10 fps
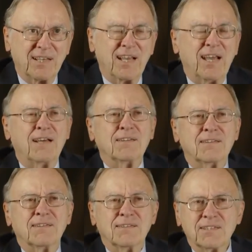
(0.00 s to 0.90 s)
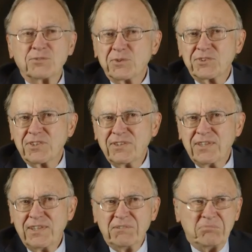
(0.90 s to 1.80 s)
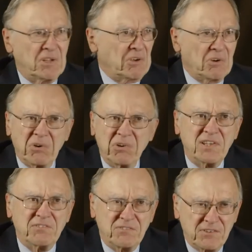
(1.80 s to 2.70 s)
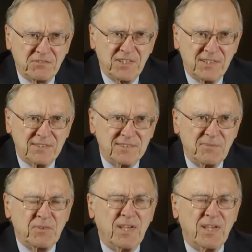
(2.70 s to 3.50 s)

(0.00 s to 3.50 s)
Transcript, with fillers: And this was in the like early 50s,